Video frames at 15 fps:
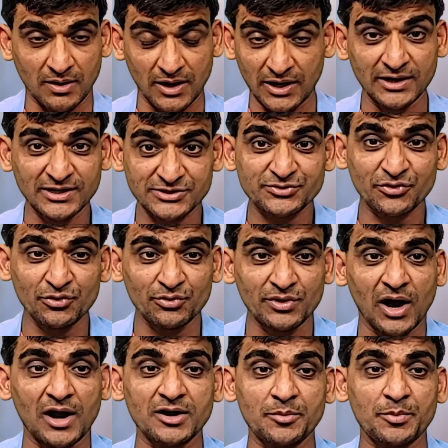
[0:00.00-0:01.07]
It is true, the
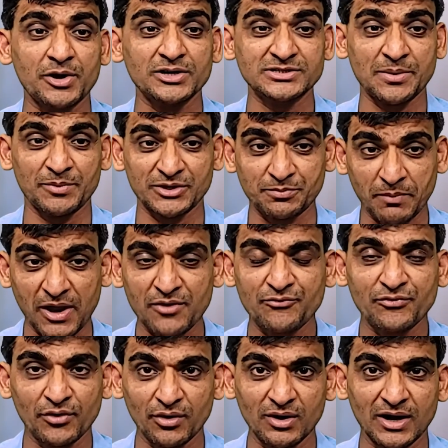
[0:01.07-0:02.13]
entrepreneurship is
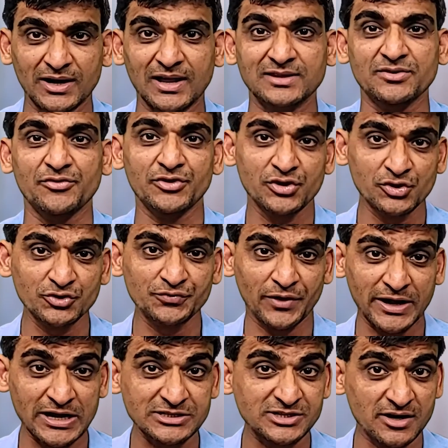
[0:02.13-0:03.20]
painful, it has a huge
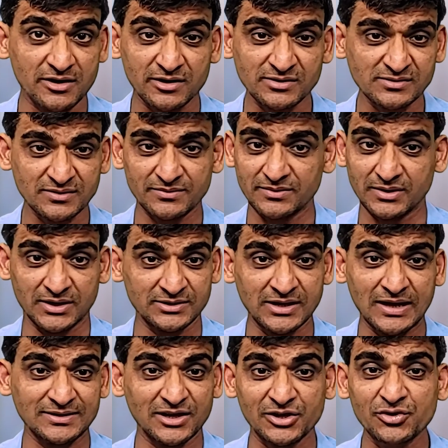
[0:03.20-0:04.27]
financial risk, it
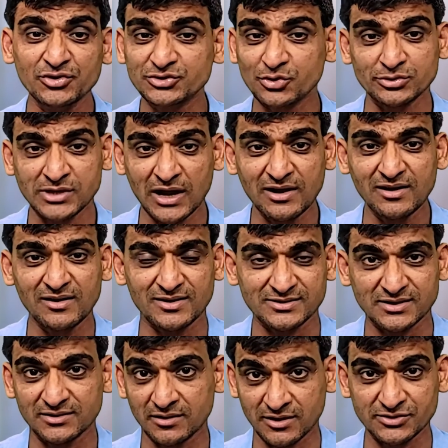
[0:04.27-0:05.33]
has a huge society
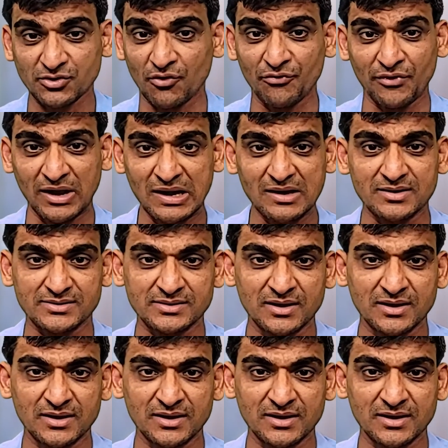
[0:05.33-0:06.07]
risk of failures.